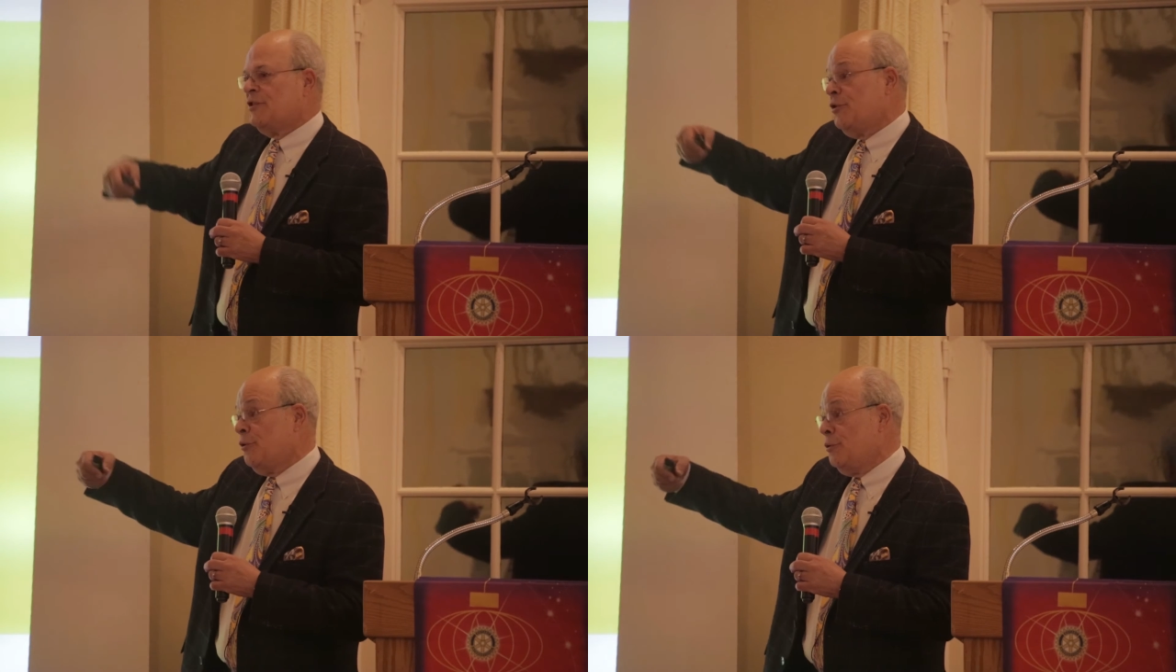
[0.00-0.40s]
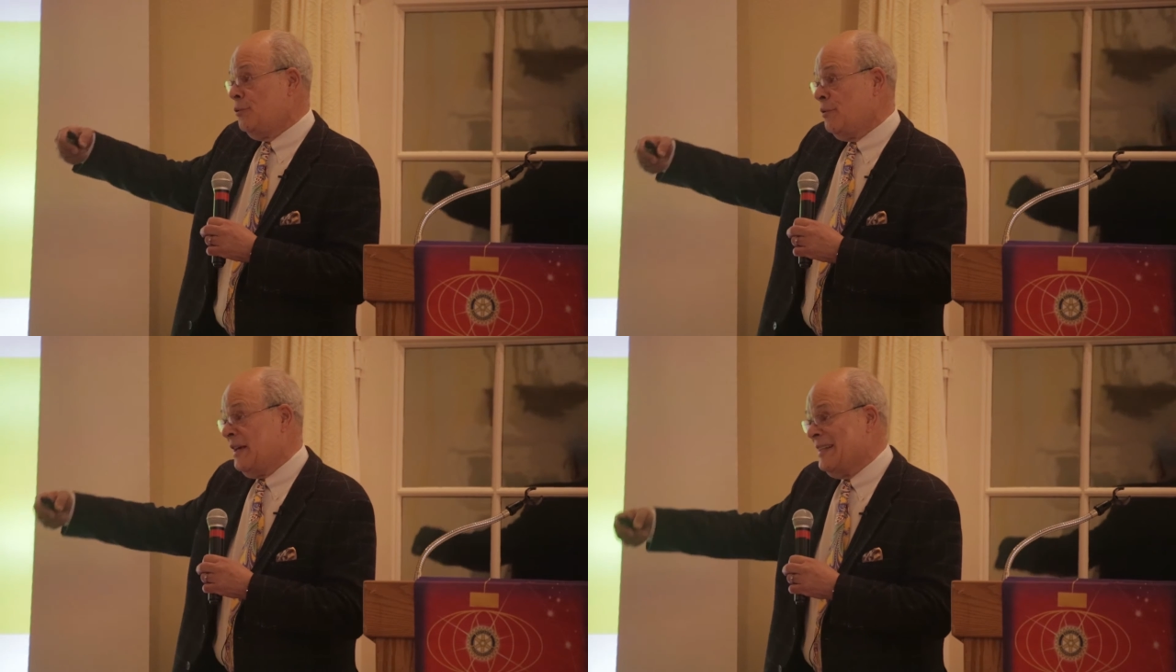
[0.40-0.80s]

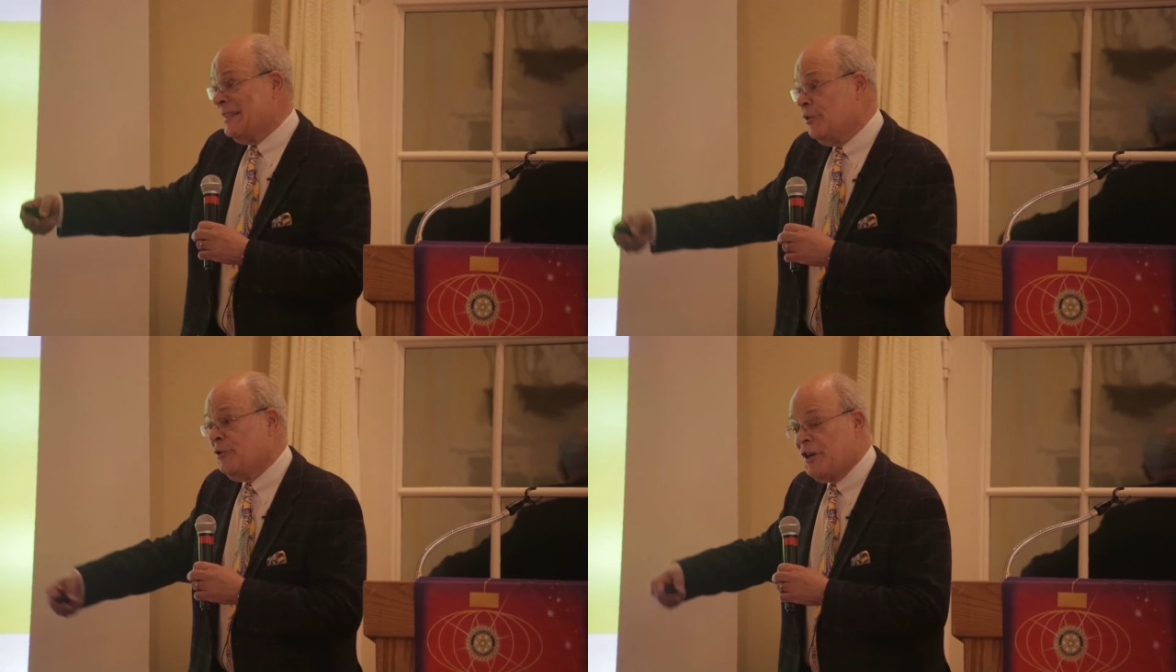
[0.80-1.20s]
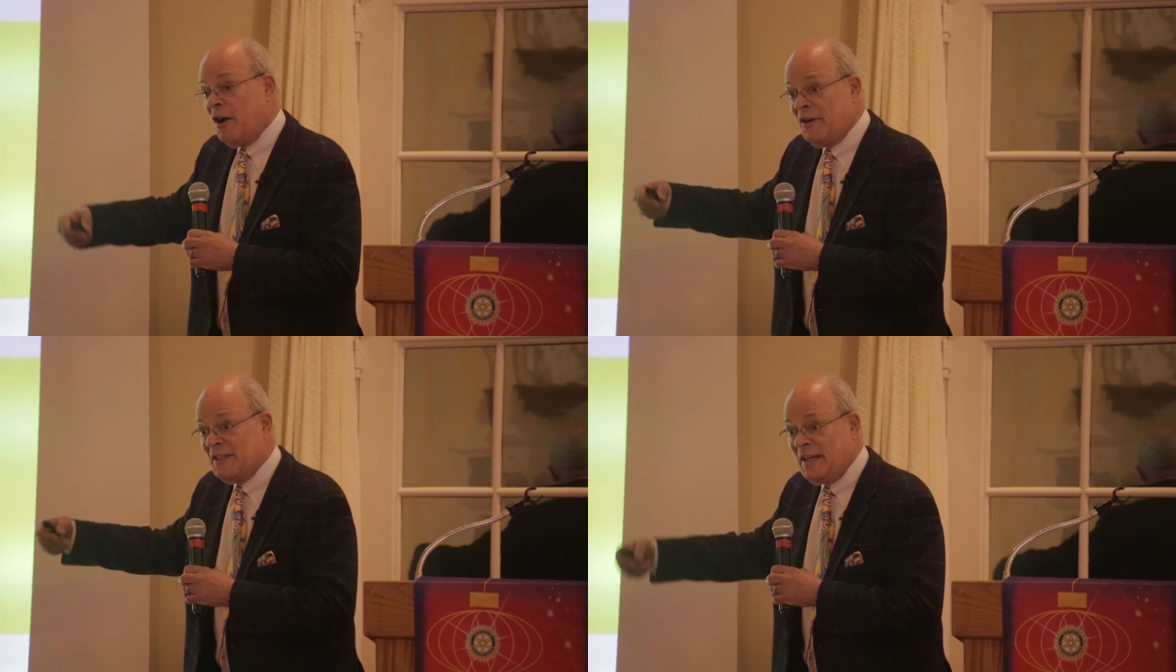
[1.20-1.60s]
to using
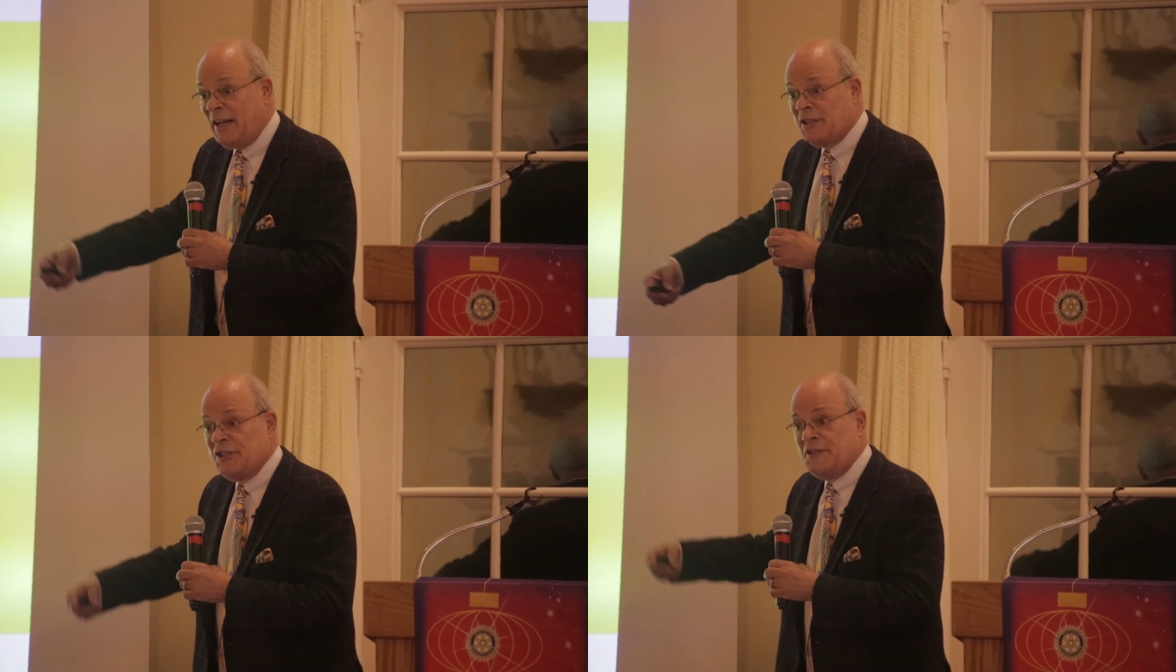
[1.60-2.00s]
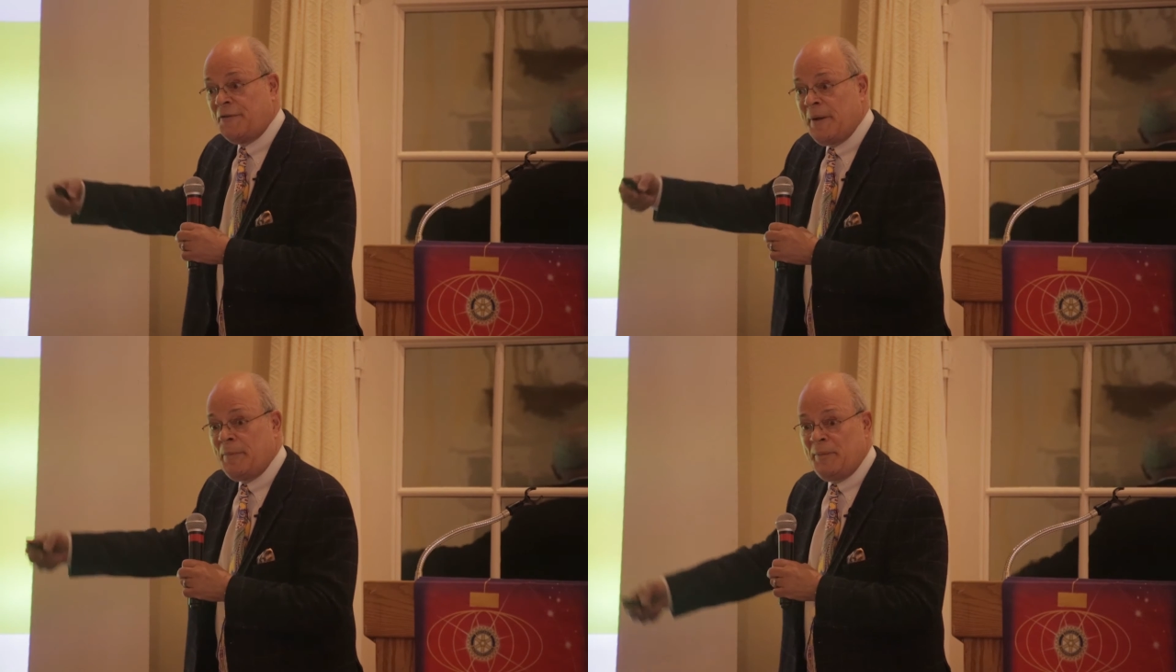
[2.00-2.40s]
our intelligence
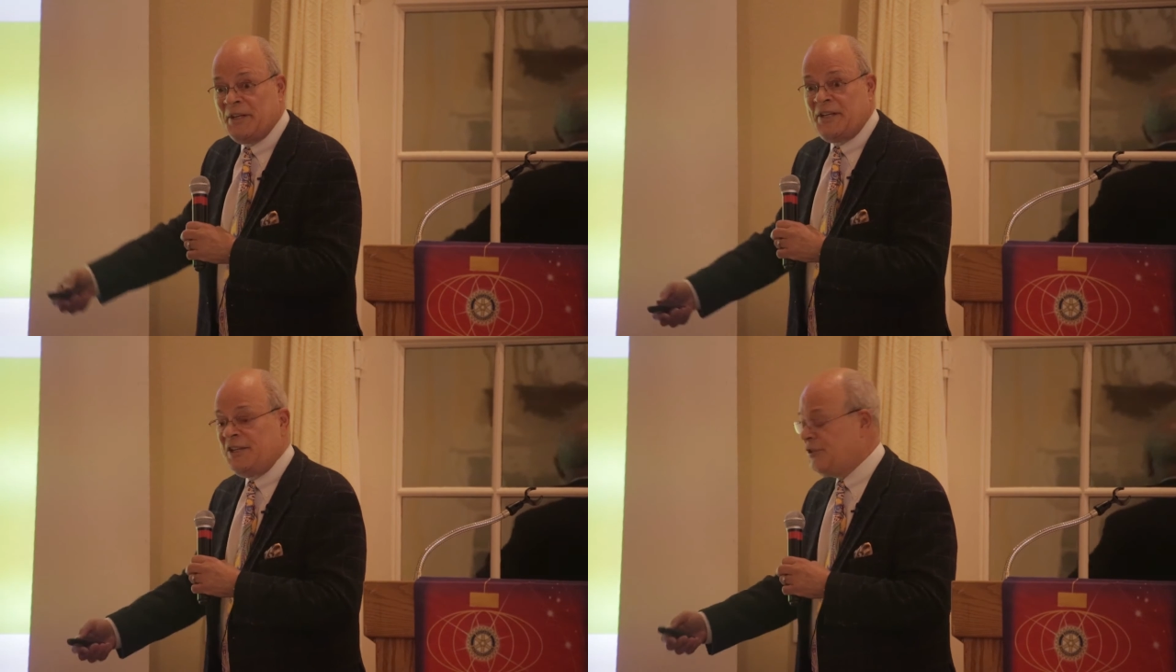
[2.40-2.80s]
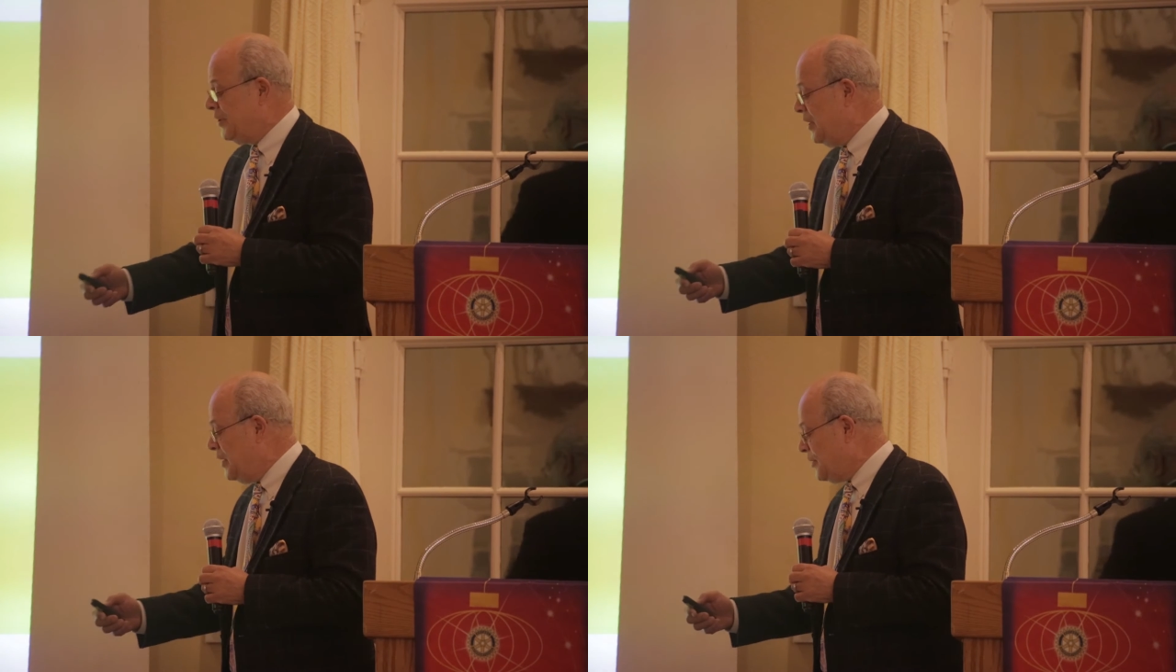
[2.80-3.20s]
for
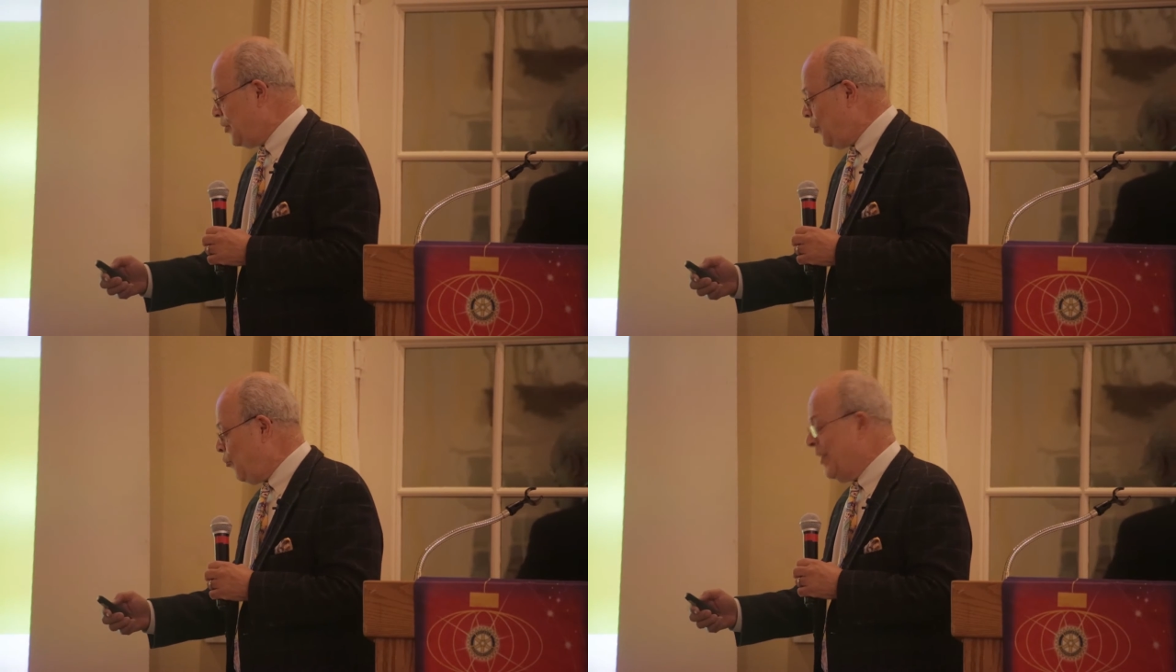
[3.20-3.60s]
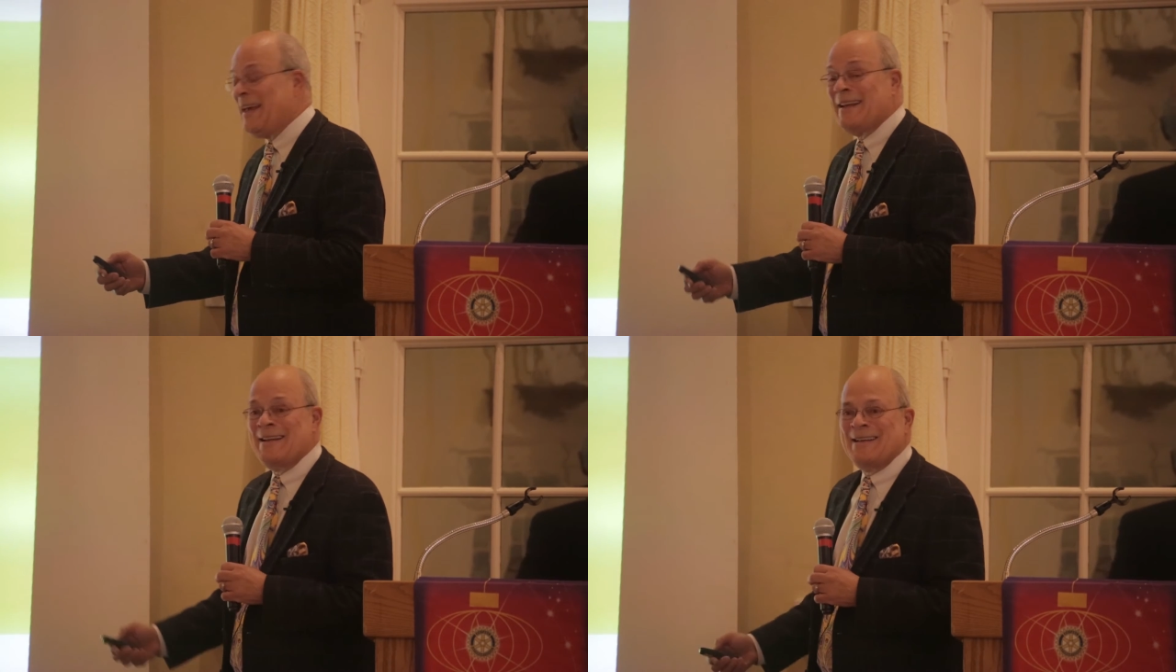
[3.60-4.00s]
implementation so that we
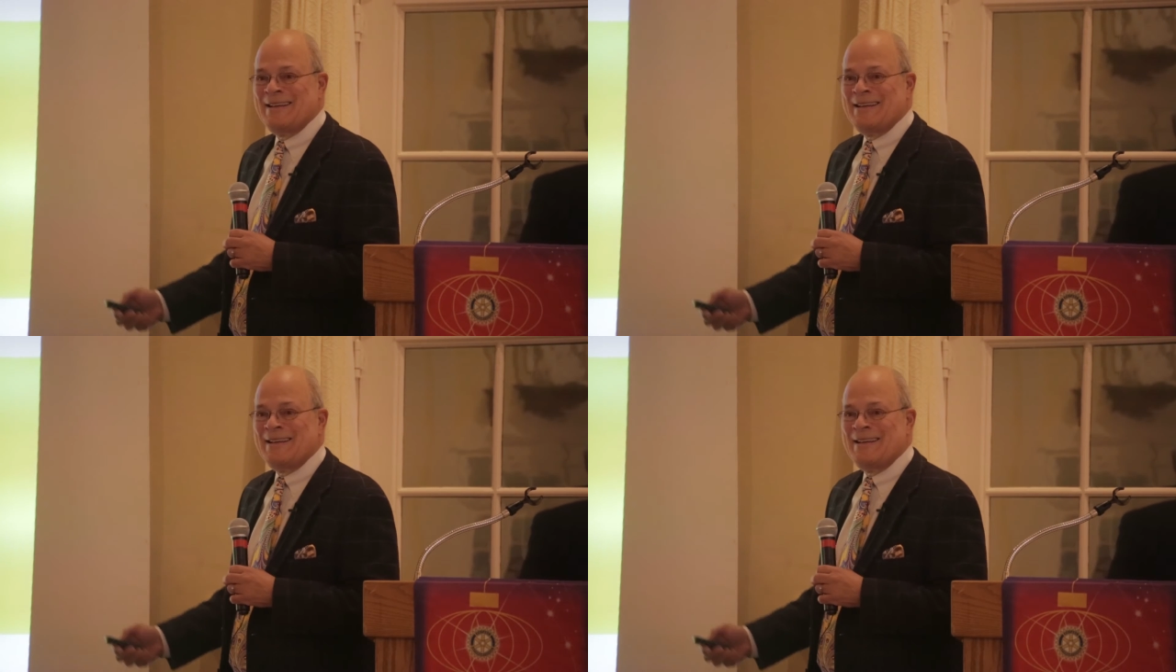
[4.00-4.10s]
can